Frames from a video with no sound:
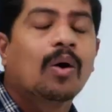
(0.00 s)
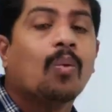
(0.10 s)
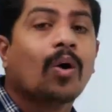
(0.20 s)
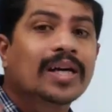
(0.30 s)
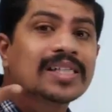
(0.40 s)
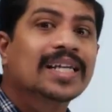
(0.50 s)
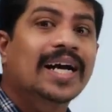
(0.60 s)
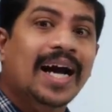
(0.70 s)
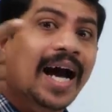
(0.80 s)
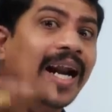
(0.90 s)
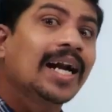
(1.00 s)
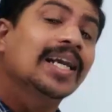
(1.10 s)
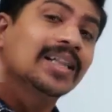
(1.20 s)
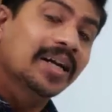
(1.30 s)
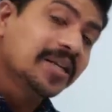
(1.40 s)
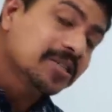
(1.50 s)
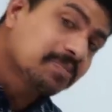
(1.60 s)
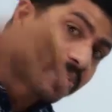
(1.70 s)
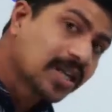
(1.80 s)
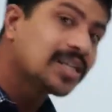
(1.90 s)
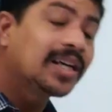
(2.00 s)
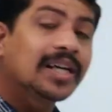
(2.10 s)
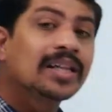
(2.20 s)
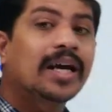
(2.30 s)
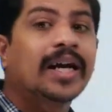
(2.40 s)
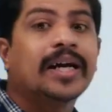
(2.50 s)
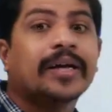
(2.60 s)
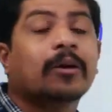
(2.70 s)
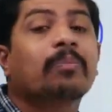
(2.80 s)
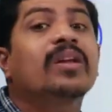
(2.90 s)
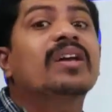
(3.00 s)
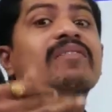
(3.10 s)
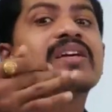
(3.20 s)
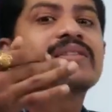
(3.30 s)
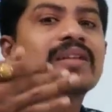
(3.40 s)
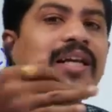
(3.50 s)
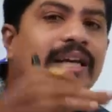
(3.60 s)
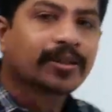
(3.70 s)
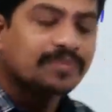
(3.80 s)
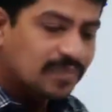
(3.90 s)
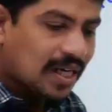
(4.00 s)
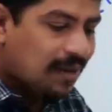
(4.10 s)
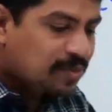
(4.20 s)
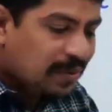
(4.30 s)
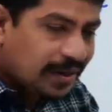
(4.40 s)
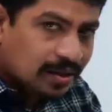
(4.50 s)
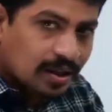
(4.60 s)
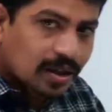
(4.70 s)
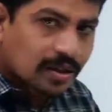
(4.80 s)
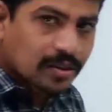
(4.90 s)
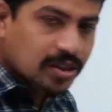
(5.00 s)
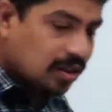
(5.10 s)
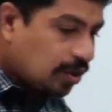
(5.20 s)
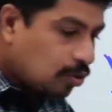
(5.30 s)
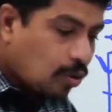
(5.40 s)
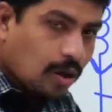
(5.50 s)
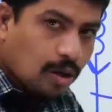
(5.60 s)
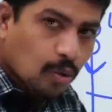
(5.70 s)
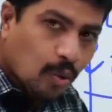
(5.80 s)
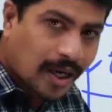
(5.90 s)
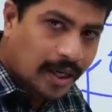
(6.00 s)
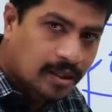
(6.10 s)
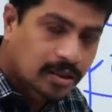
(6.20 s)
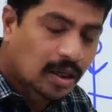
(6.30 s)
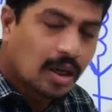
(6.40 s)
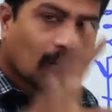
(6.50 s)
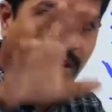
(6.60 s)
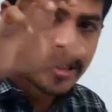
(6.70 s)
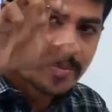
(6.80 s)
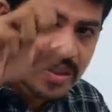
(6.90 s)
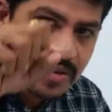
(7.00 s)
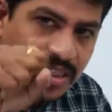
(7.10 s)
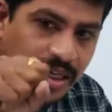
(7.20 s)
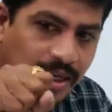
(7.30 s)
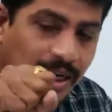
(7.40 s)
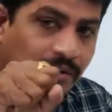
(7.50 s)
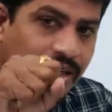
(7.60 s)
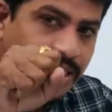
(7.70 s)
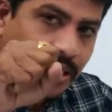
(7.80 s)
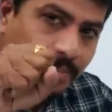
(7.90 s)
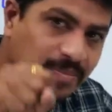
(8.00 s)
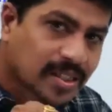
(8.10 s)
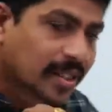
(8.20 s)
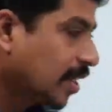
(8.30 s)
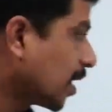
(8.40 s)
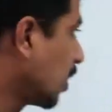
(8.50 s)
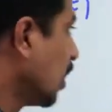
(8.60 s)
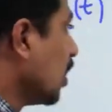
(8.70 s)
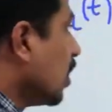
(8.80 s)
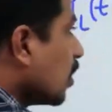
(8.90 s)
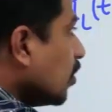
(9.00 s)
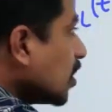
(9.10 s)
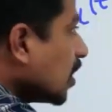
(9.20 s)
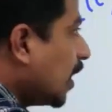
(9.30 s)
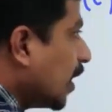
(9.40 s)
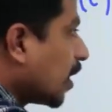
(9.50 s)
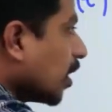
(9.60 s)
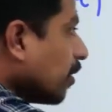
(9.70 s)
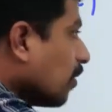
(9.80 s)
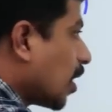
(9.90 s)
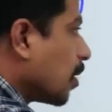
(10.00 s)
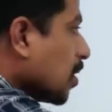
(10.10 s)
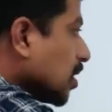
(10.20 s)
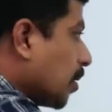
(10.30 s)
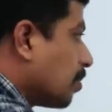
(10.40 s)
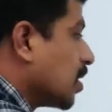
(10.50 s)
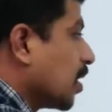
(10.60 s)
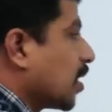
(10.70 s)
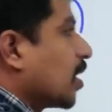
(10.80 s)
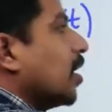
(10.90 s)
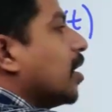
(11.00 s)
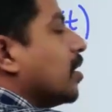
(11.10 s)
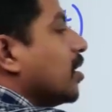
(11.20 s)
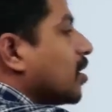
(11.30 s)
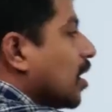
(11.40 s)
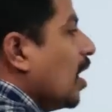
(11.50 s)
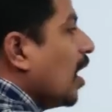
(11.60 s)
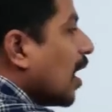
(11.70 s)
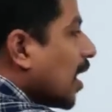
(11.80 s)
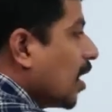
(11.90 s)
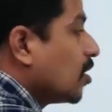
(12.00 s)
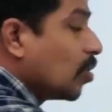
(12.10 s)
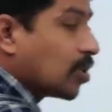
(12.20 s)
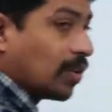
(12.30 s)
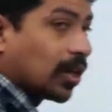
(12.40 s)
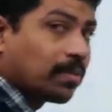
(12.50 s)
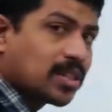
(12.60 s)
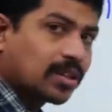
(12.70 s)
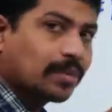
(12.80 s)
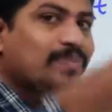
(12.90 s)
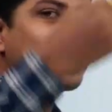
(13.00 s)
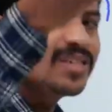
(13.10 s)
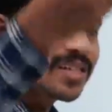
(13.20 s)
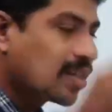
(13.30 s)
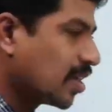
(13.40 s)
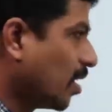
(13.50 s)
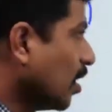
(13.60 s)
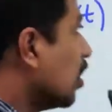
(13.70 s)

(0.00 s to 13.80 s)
what is the current that is present in the inductor previously. I am splitting this into total two currents. One is previous current and one is present current. This inductor will represent present current. This current source will represent the previous current.